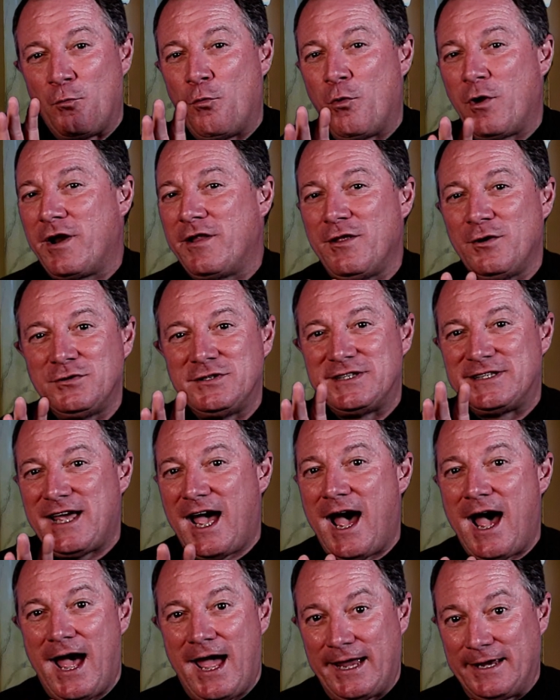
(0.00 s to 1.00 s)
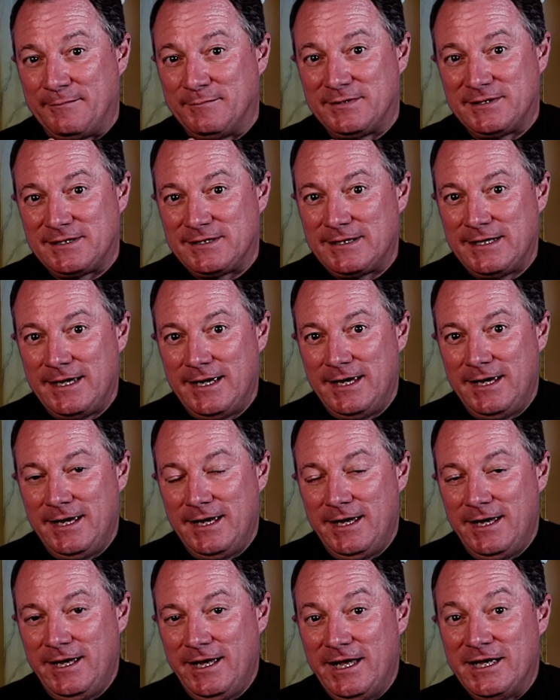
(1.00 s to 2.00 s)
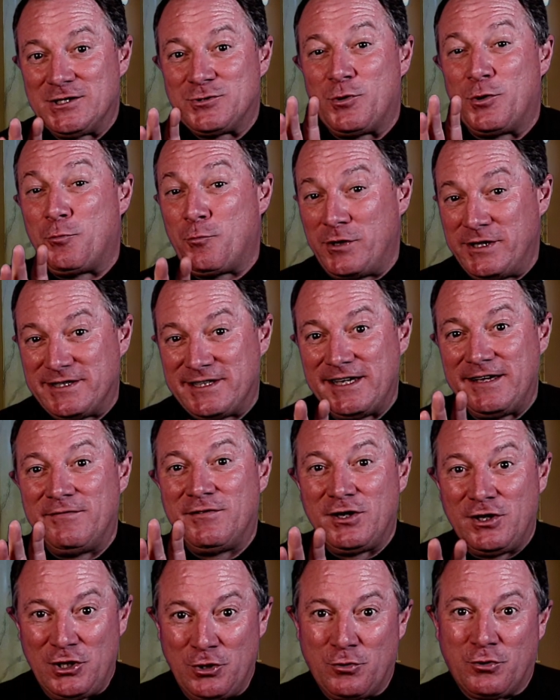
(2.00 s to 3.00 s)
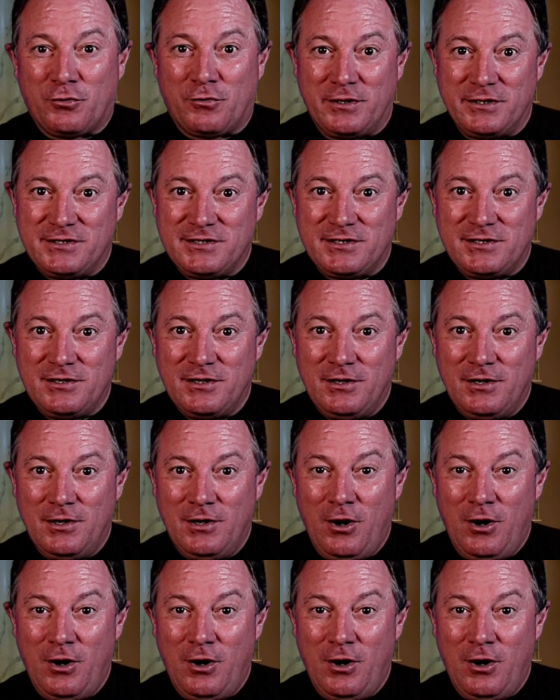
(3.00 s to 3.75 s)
one of those times is when we receive the Eucharist,